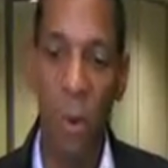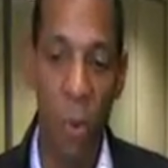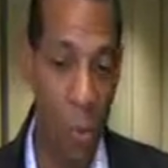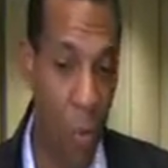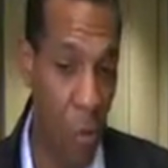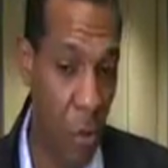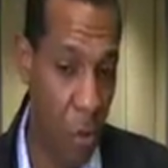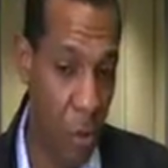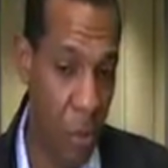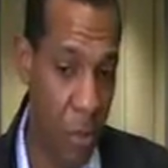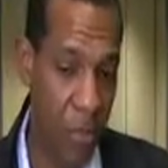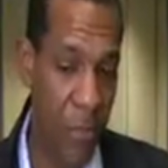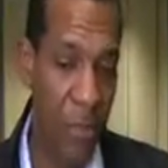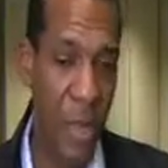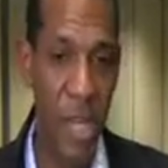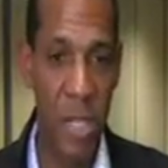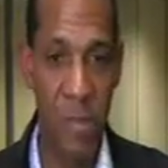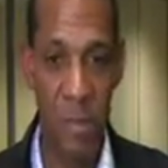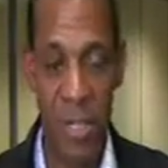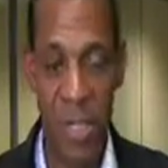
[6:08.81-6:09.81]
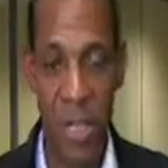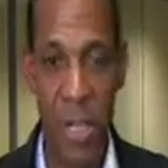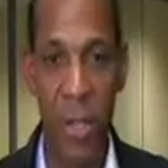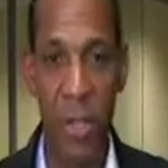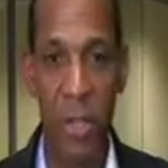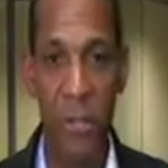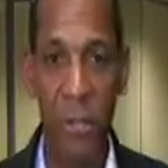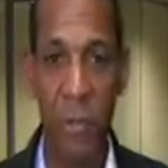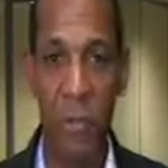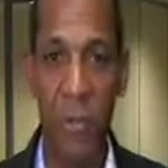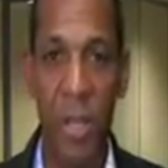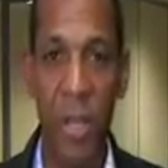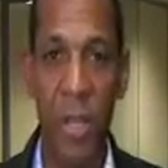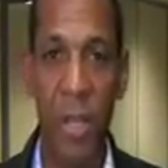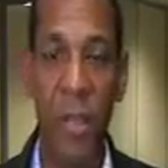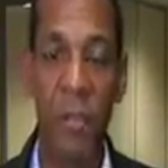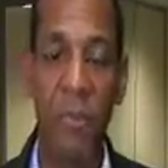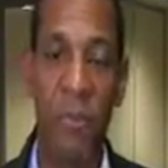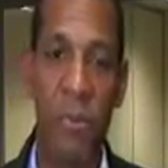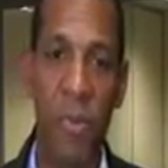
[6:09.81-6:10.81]
Or, as we said from the
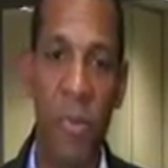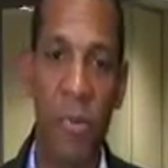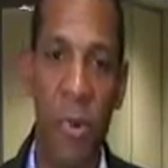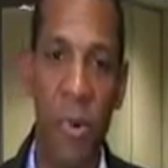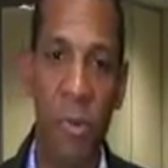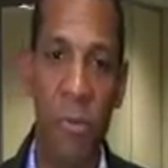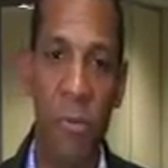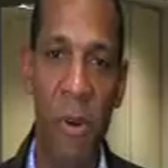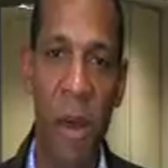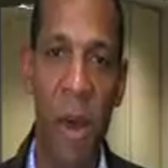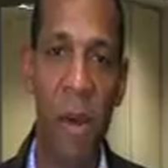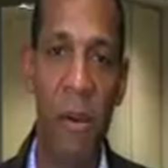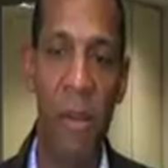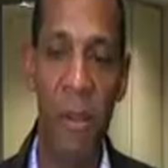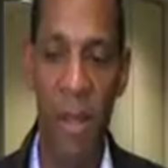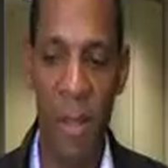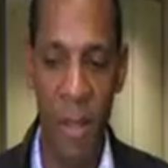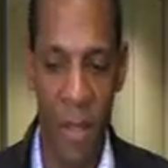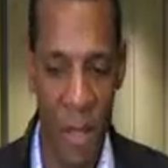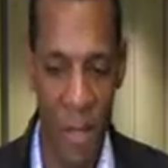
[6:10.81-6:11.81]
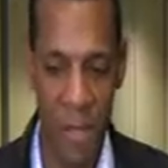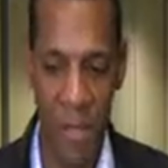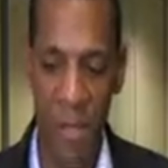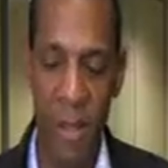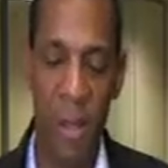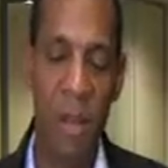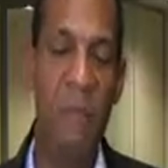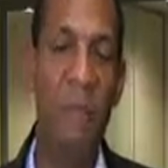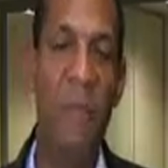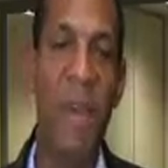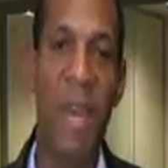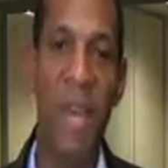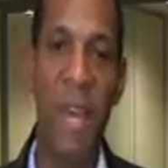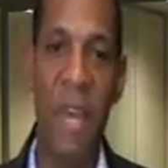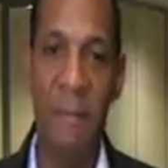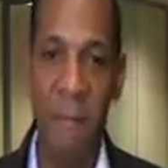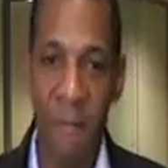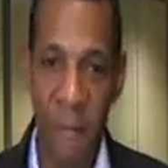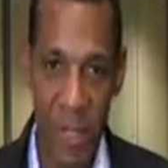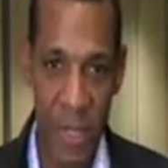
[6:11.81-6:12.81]
profile, this may
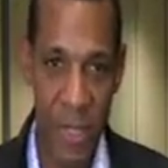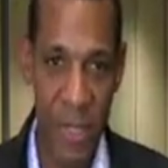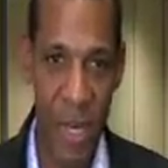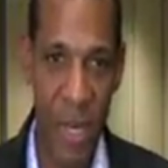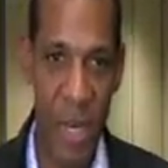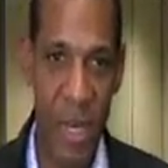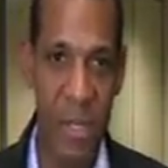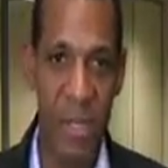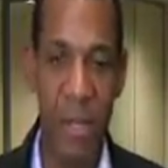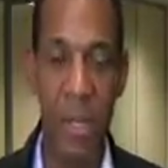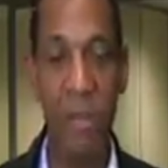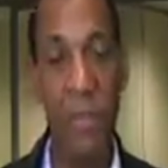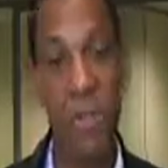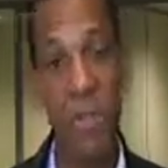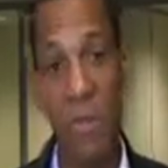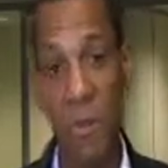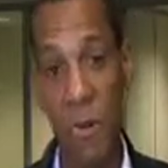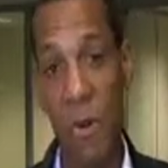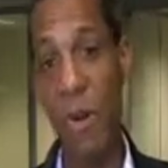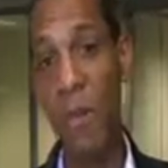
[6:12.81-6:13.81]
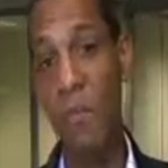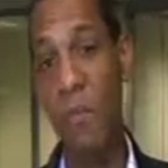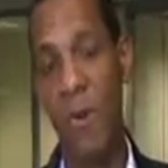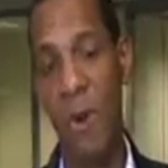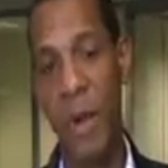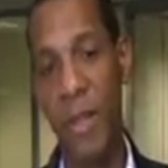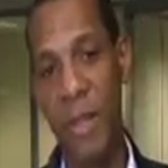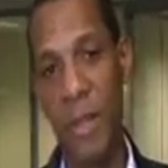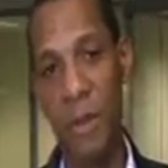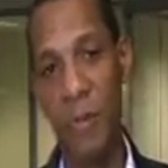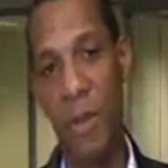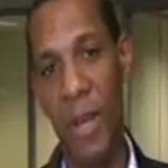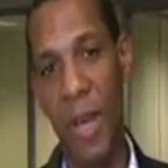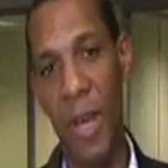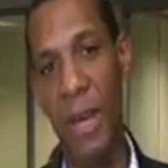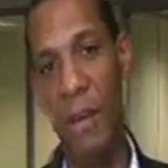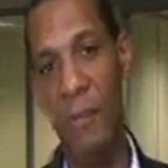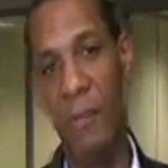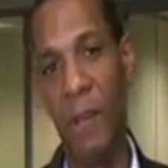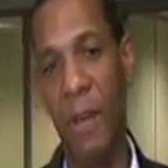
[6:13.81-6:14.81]
emphasize a strong point that we
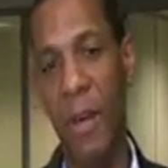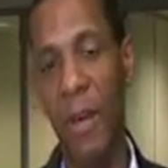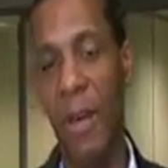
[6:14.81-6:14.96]
have.